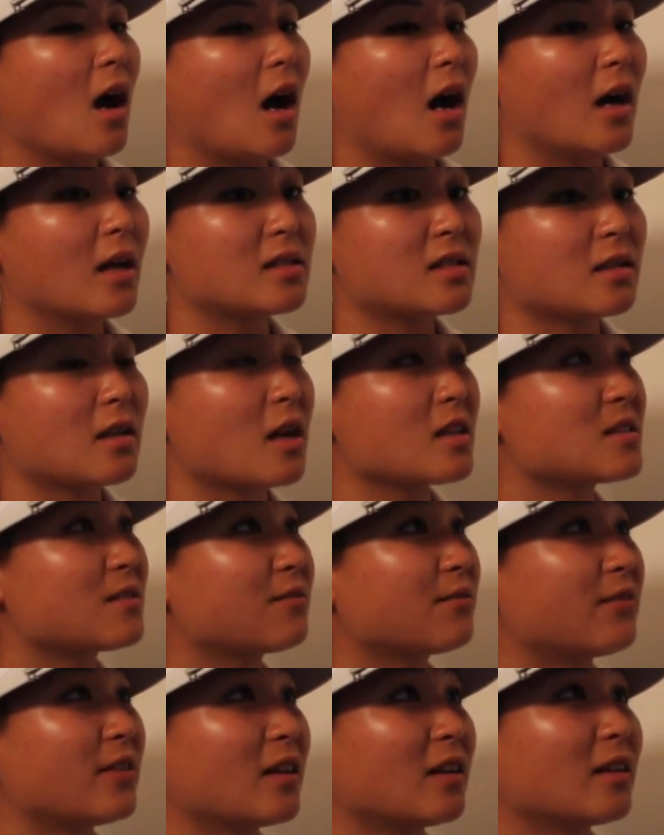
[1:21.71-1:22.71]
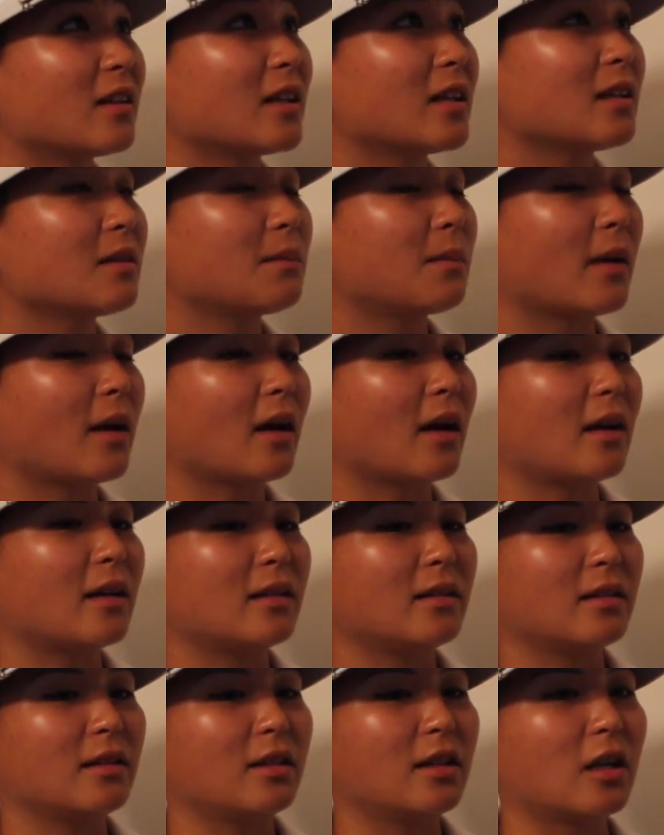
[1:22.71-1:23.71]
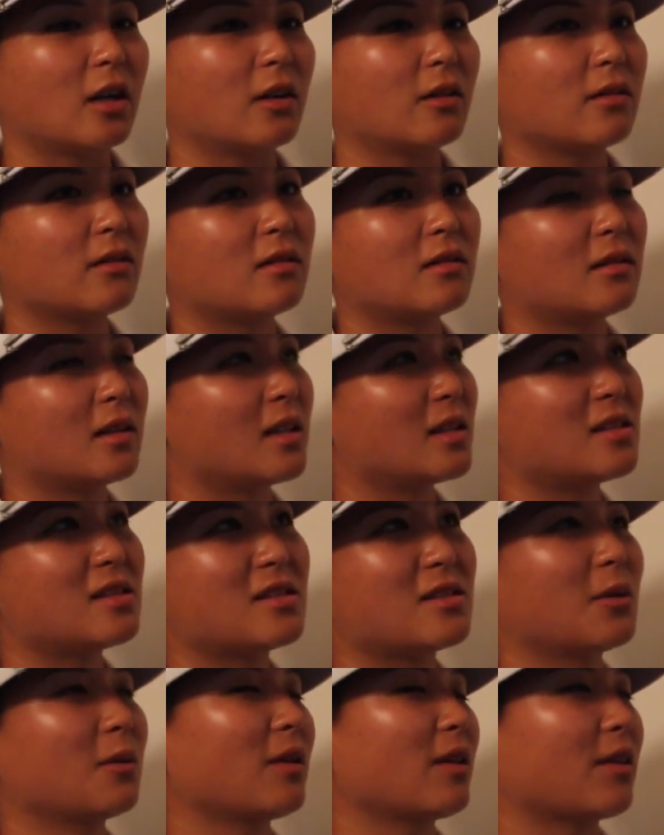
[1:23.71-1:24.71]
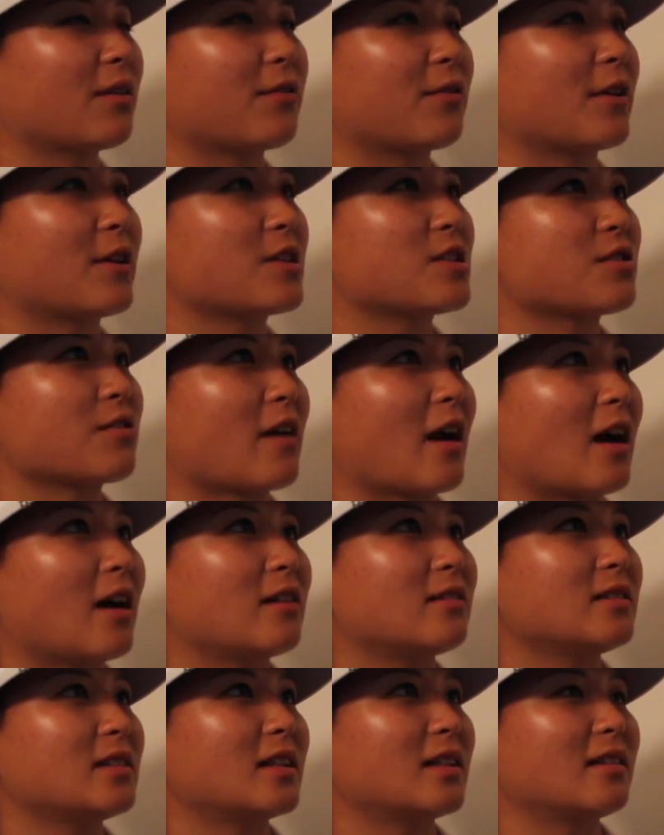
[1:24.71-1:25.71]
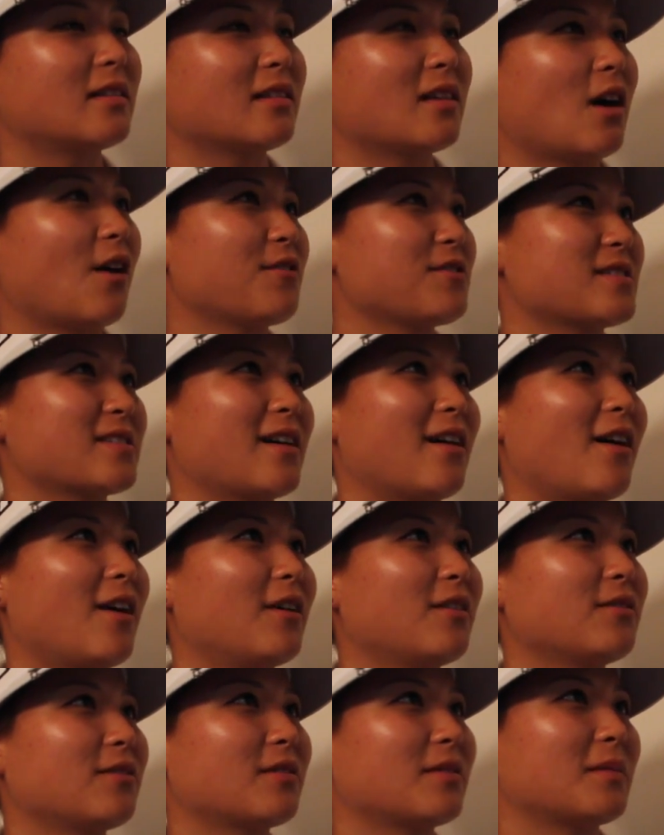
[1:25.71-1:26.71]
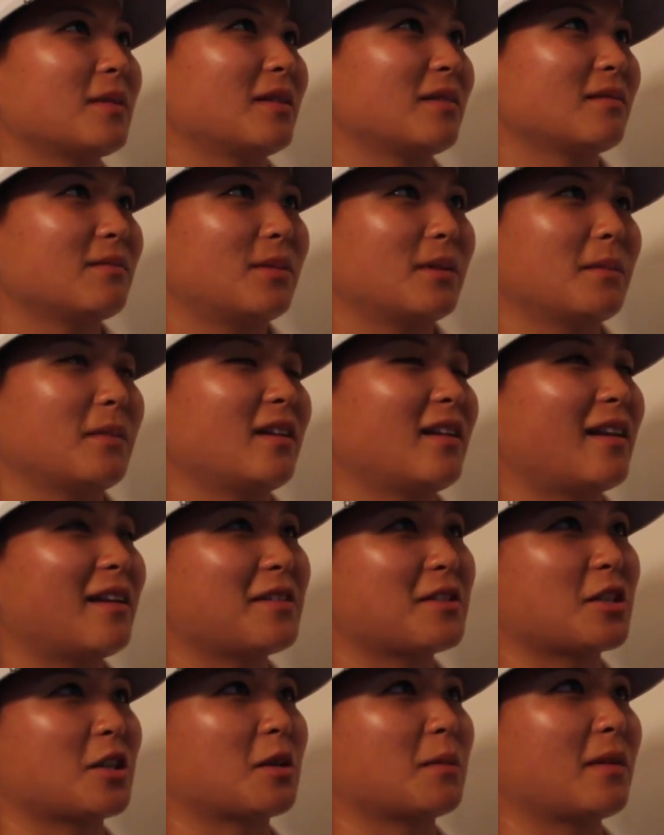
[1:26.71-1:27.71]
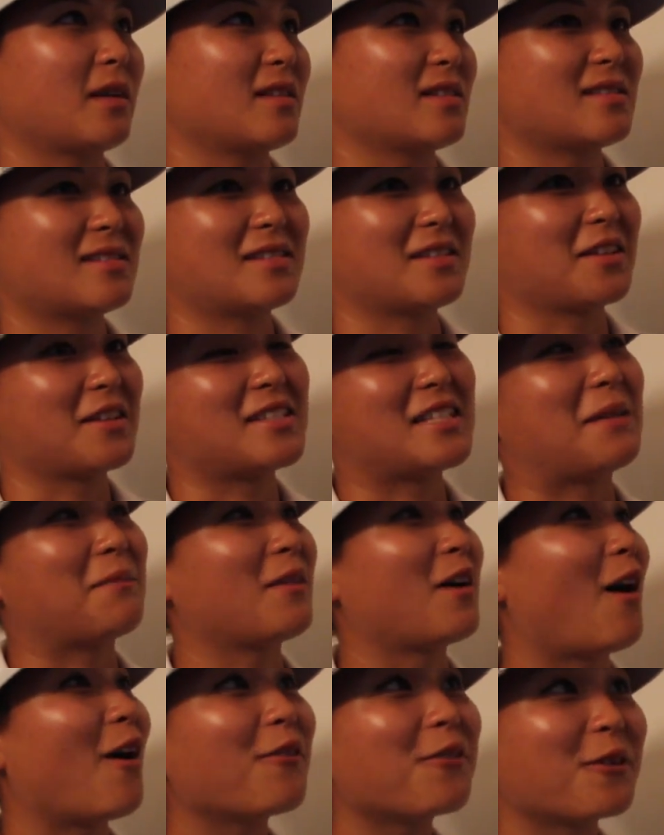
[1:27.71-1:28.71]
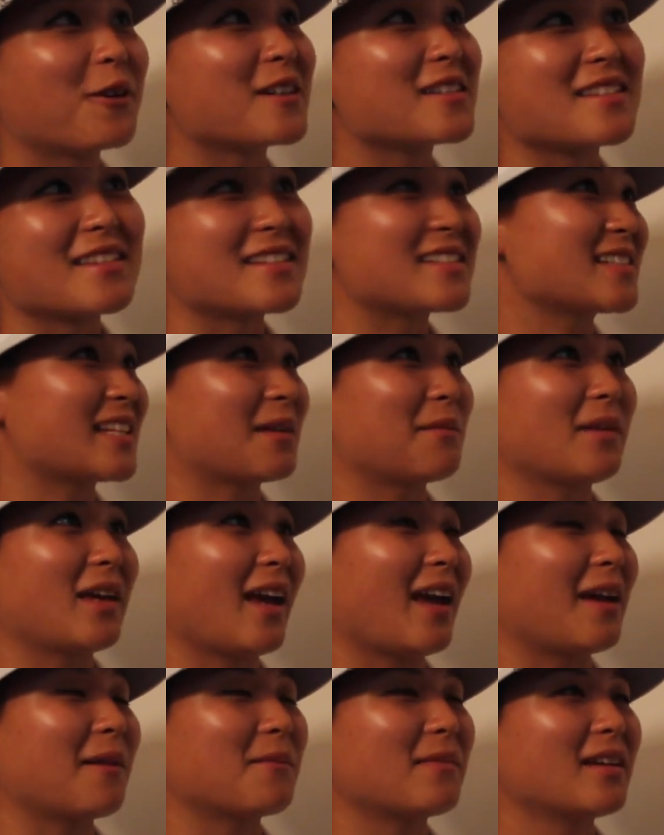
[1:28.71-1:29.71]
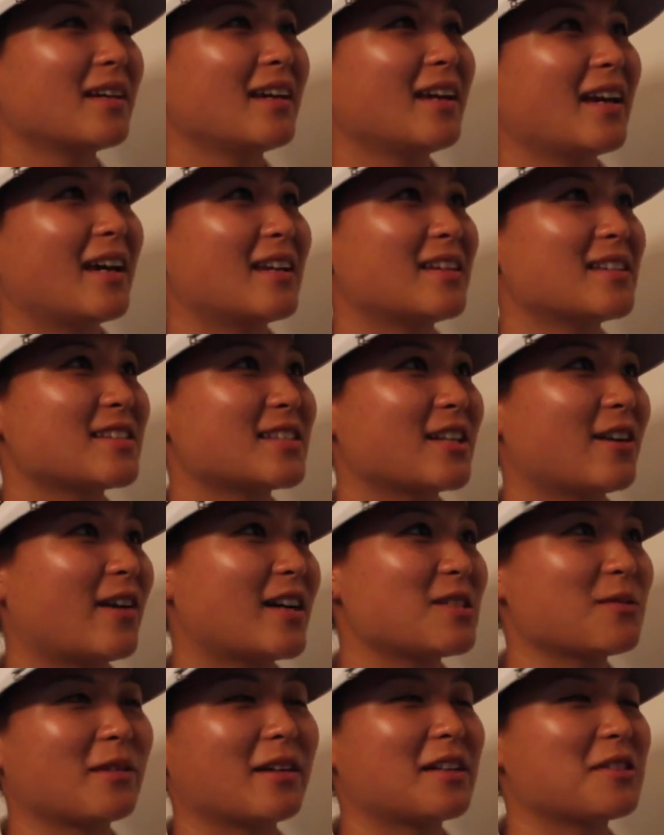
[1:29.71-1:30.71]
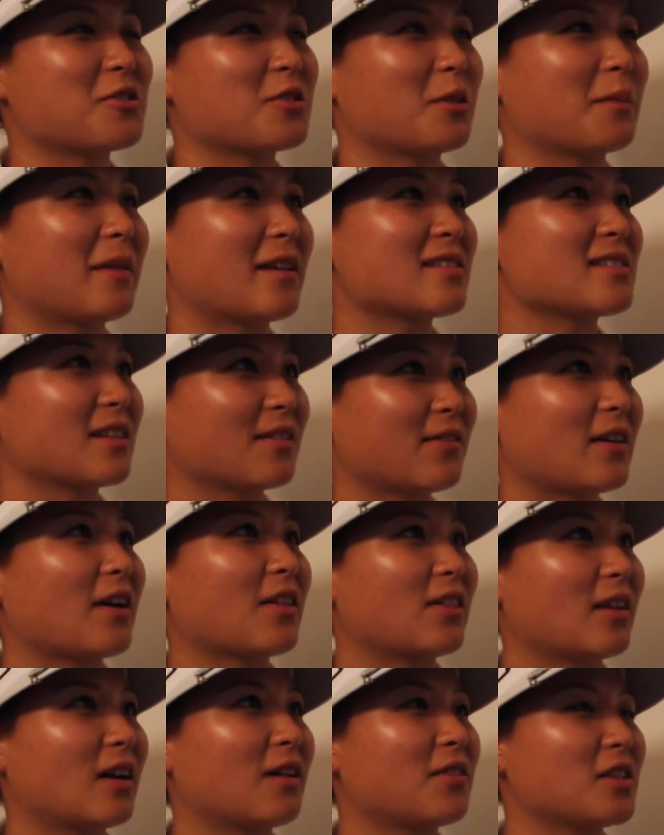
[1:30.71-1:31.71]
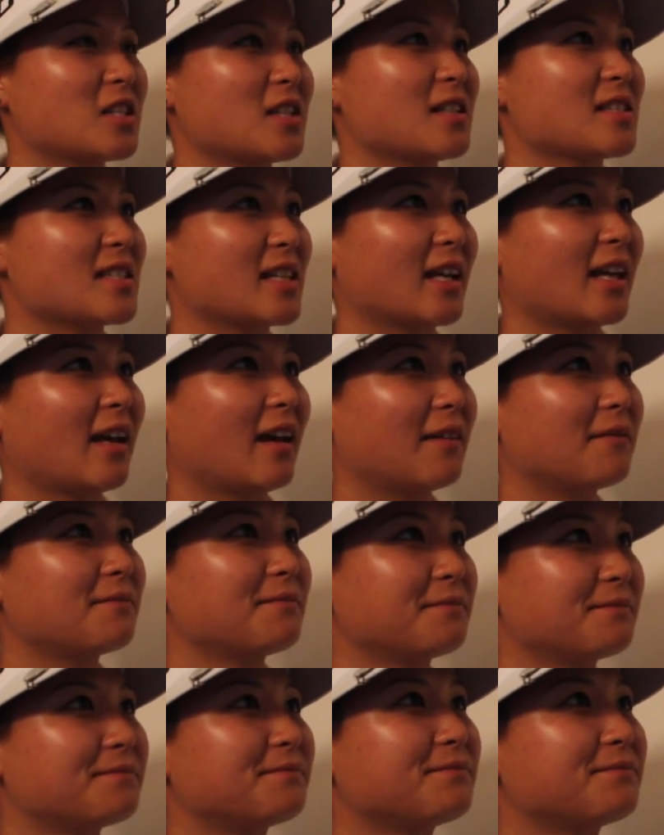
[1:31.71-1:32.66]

Uh, it's an awesome feeling, but you know, it's only the first round, and golf's golf. I mean, put me in any tournament, it's the same golf course and the same game, and so I just want to enjoy myself out there every chance I get.